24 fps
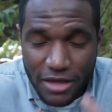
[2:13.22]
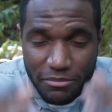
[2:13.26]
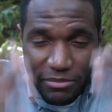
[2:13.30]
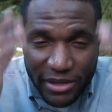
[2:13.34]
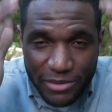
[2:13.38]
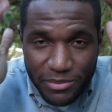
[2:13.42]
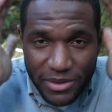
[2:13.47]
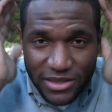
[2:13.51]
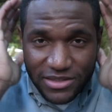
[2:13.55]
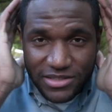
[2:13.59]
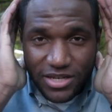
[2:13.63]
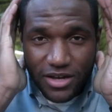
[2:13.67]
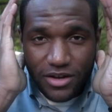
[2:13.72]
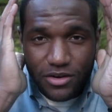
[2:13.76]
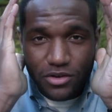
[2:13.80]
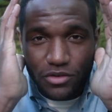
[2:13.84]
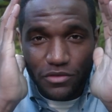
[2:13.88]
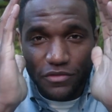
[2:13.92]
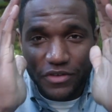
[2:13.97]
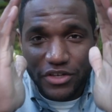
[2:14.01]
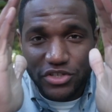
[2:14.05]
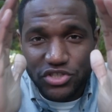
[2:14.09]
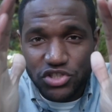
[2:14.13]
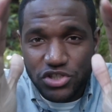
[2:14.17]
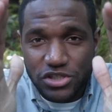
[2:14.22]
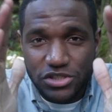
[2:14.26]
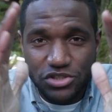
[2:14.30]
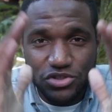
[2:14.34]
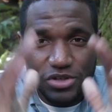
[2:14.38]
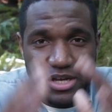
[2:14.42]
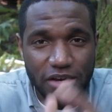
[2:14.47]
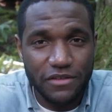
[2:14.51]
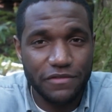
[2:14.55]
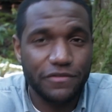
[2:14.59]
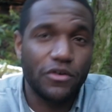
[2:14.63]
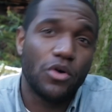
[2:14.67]
make me tunnel vision and
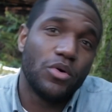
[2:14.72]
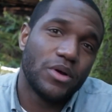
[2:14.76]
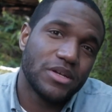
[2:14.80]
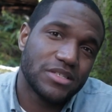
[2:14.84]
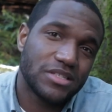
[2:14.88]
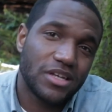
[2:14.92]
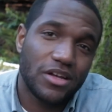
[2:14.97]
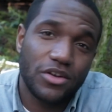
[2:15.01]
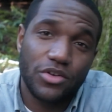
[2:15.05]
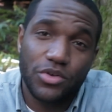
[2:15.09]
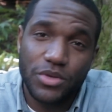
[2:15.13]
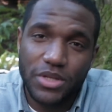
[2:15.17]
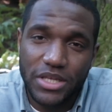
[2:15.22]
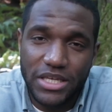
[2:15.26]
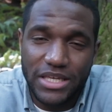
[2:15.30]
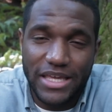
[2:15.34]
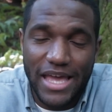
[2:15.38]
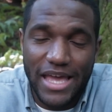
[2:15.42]
try to focus on only